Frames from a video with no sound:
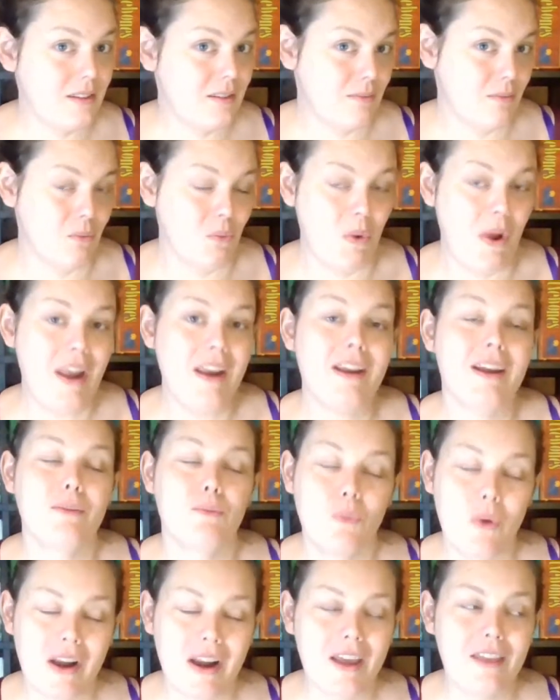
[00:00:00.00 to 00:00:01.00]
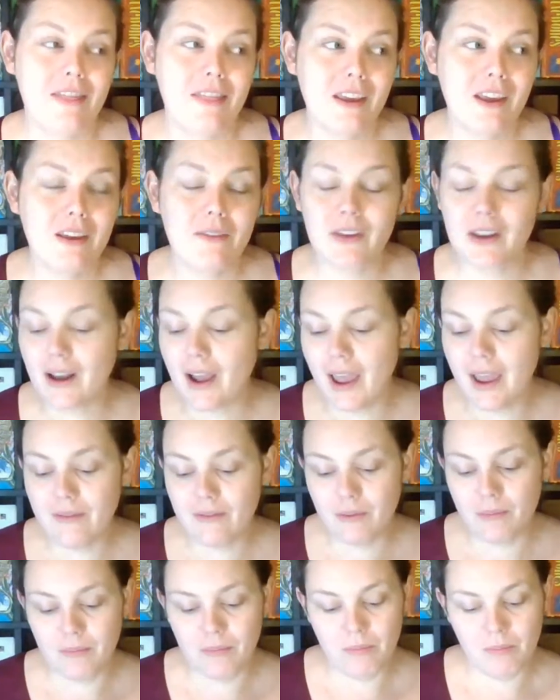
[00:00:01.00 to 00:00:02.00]
when I think of it, I have
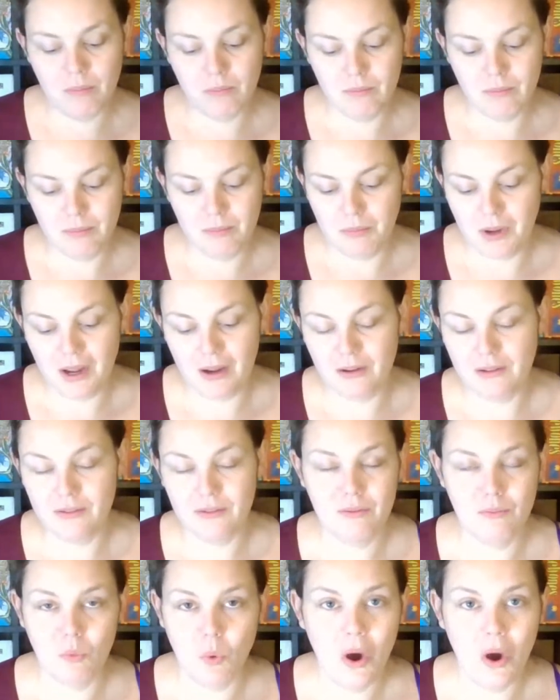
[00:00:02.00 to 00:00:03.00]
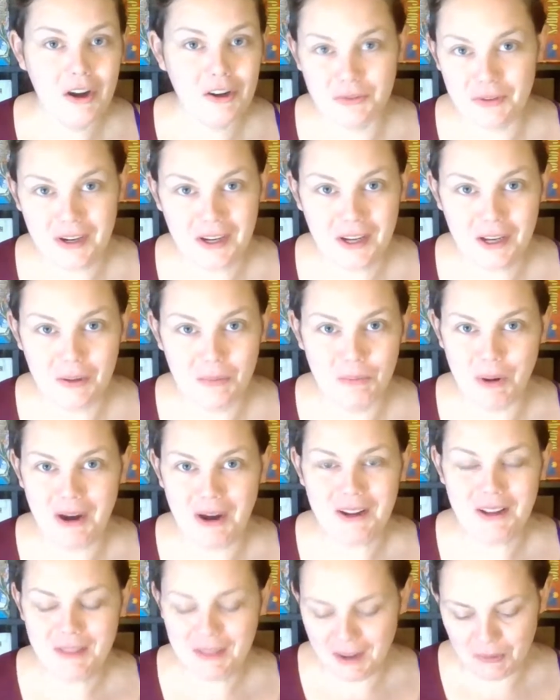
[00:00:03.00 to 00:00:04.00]
a water drinking
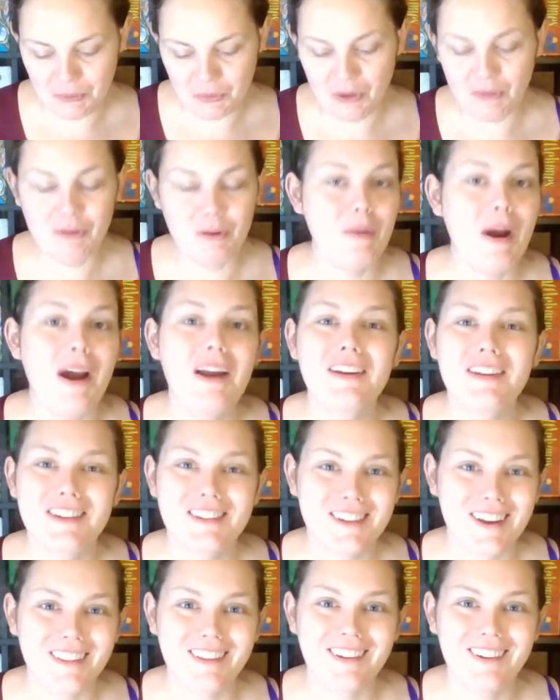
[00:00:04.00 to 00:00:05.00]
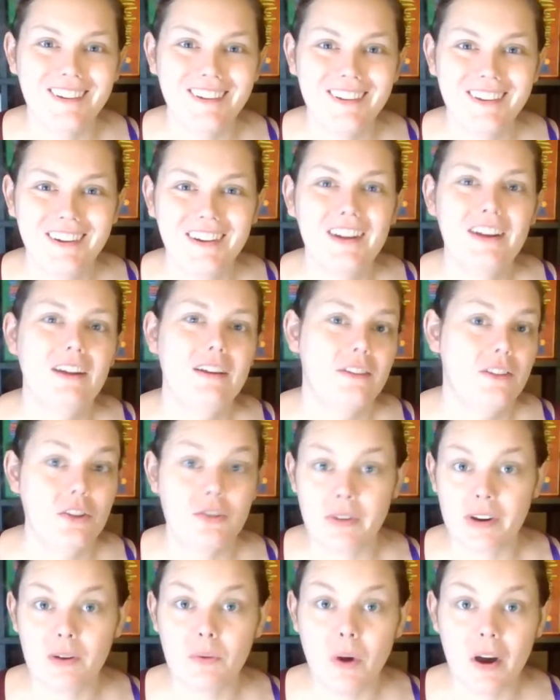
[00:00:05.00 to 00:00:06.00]
buddy that will remind each other to
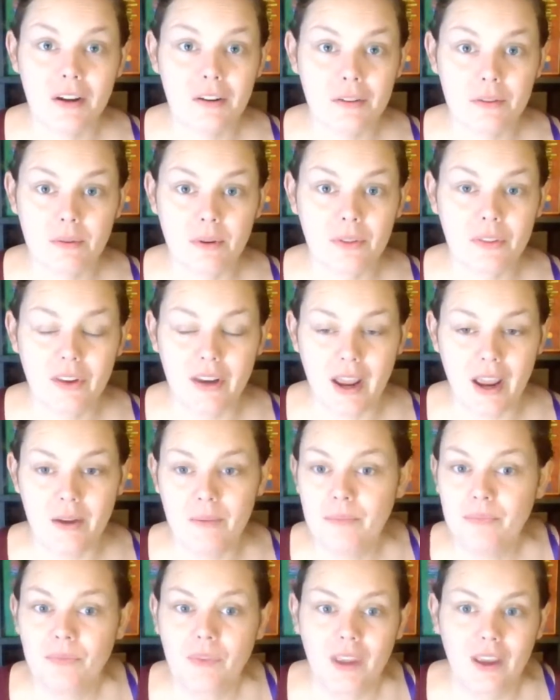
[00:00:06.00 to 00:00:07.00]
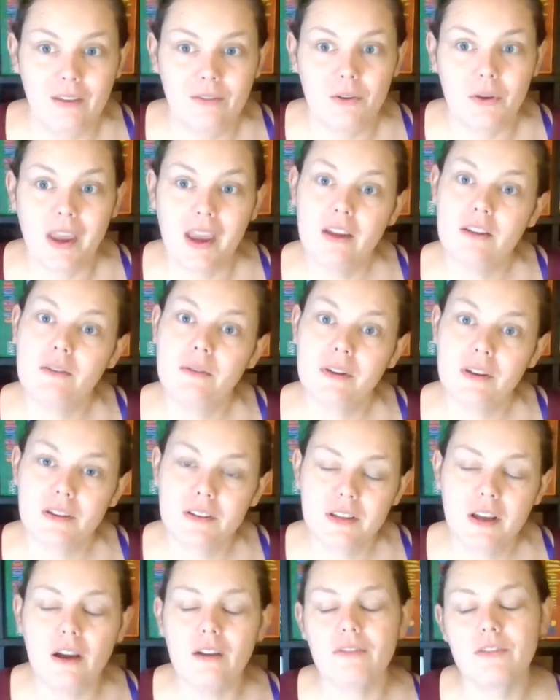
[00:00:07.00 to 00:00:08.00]
drink water throughout the day. If you can't do it
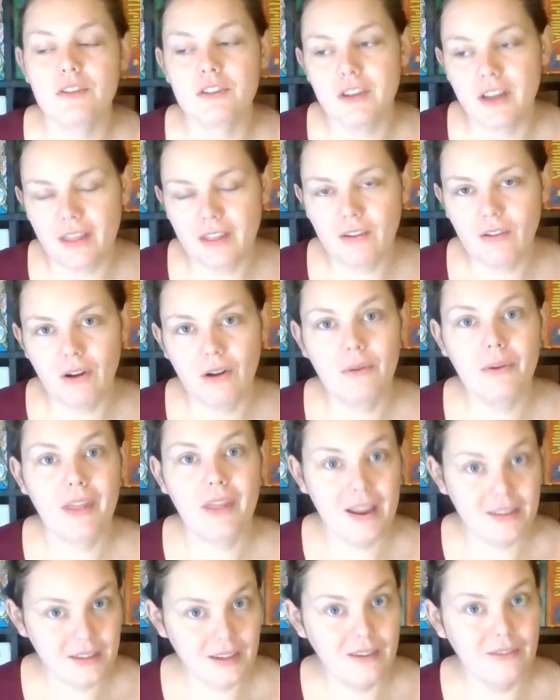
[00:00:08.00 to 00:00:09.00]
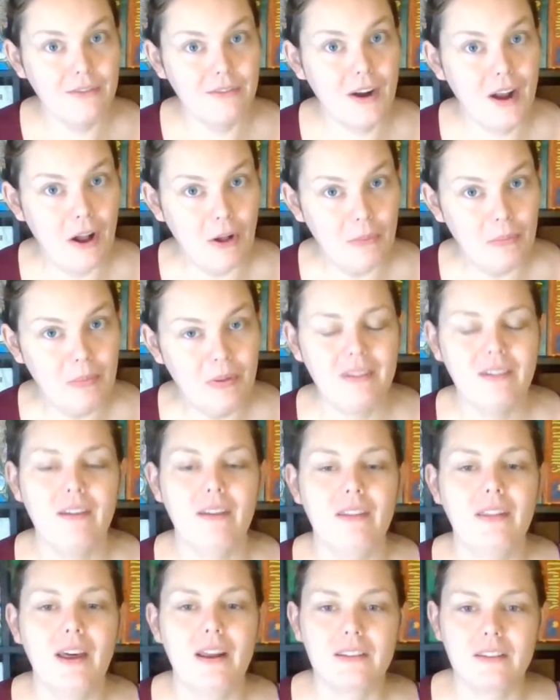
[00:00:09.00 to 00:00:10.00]
yourself, there's nothing wrong with asking for help.
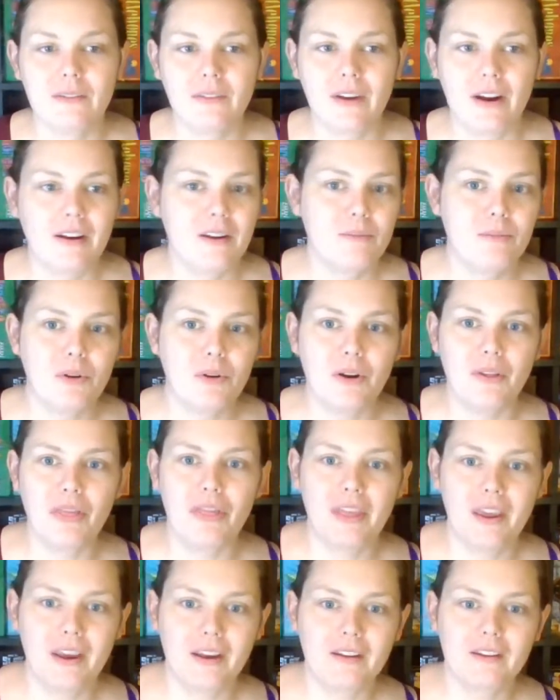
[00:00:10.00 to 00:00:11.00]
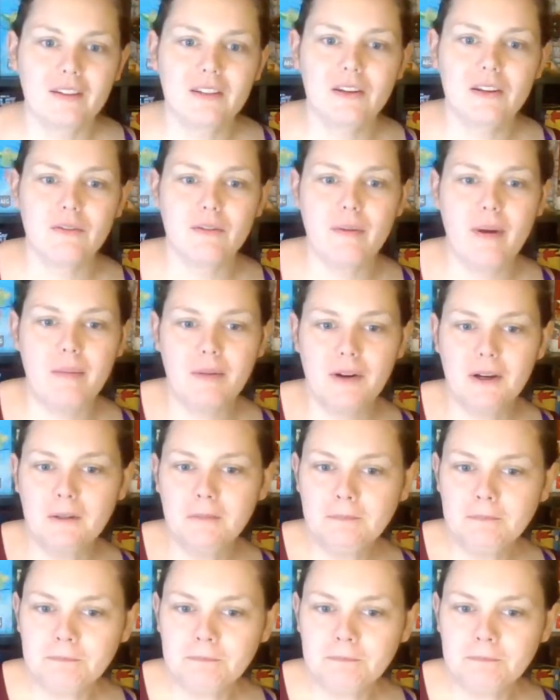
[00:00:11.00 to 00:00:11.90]
And that is a very important thing to remember.